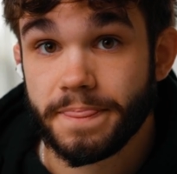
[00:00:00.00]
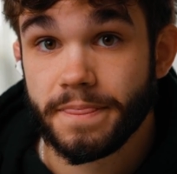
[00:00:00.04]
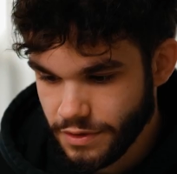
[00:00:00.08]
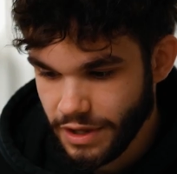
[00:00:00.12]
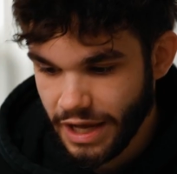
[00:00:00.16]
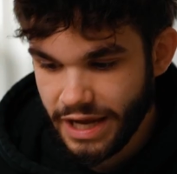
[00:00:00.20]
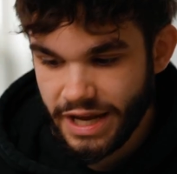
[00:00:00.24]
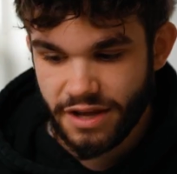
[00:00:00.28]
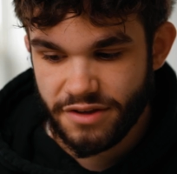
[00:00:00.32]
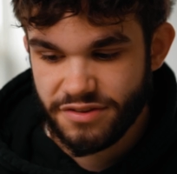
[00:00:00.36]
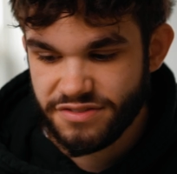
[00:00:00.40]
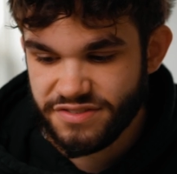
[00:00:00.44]

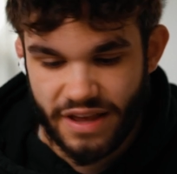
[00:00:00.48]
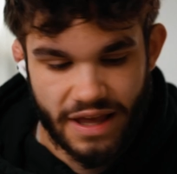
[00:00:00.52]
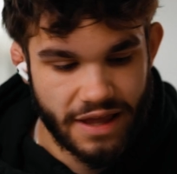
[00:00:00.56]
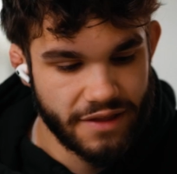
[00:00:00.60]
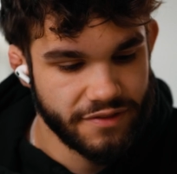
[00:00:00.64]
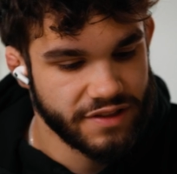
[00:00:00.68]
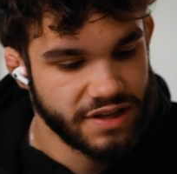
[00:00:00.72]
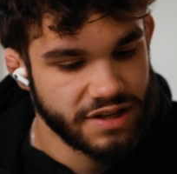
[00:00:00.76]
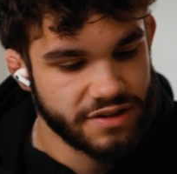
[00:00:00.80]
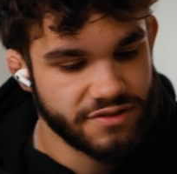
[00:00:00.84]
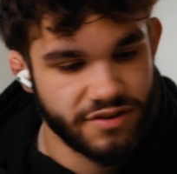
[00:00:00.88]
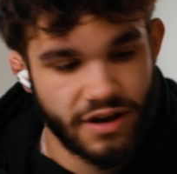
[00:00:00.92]
Like I
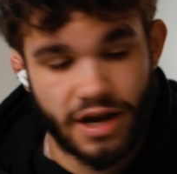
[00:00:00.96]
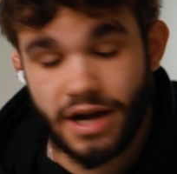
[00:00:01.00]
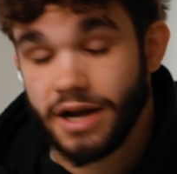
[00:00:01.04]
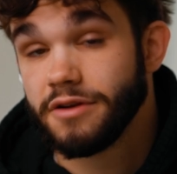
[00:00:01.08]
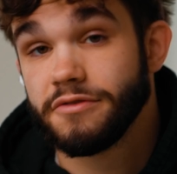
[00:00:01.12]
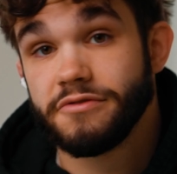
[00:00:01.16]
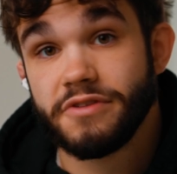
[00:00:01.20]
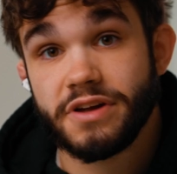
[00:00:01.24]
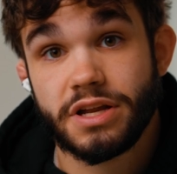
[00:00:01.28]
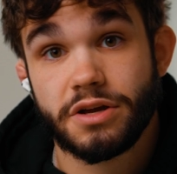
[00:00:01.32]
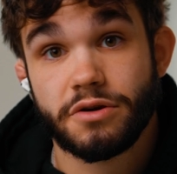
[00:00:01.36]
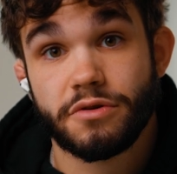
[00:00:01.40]
said, the
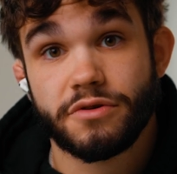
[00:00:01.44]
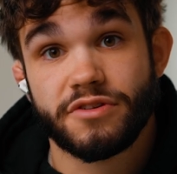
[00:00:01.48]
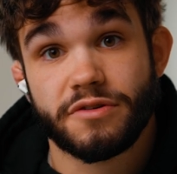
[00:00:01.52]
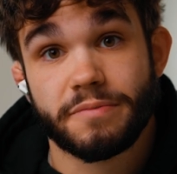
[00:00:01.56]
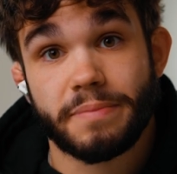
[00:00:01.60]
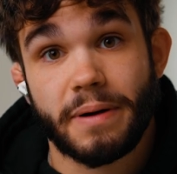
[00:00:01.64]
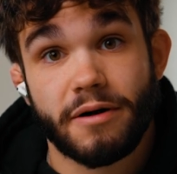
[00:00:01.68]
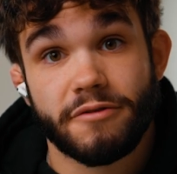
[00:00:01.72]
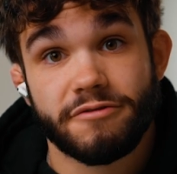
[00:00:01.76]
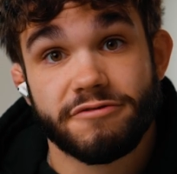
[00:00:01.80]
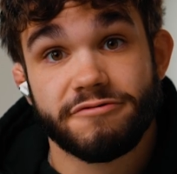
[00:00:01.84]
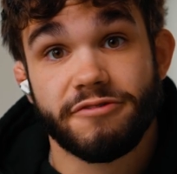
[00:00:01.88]
entire video is
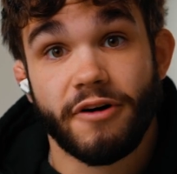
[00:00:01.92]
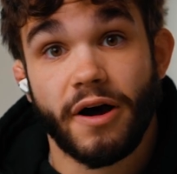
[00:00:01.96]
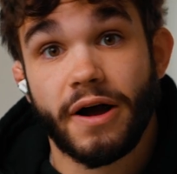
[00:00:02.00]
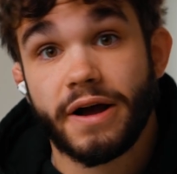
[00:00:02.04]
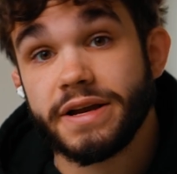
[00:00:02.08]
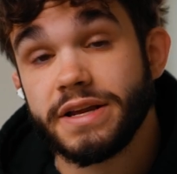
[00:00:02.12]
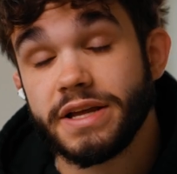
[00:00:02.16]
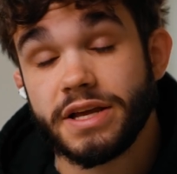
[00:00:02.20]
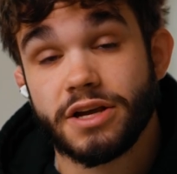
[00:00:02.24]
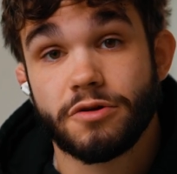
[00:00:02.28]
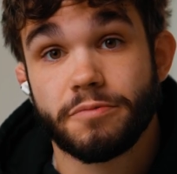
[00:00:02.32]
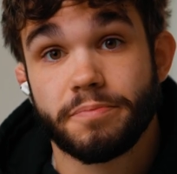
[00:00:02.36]
about
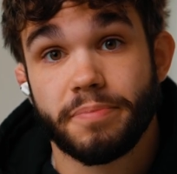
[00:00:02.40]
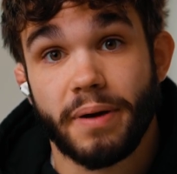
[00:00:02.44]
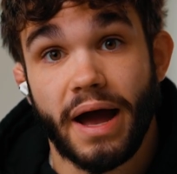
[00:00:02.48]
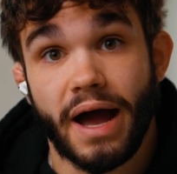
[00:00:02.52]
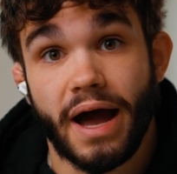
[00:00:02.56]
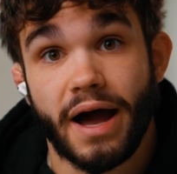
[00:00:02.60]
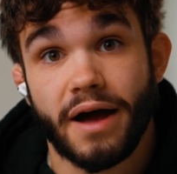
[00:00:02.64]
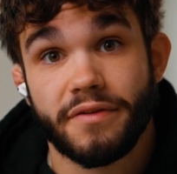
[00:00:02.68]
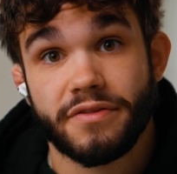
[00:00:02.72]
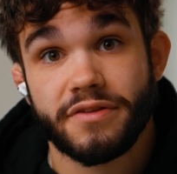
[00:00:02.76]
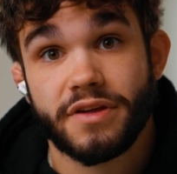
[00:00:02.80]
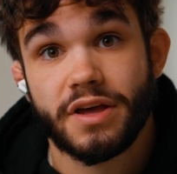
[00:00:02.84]
finding your
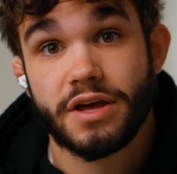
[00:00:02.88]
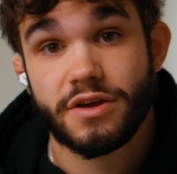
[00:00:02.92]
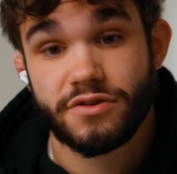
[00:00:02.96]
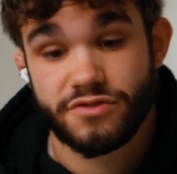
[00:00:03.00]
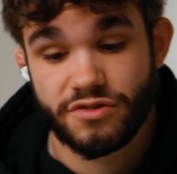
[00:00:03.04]
path.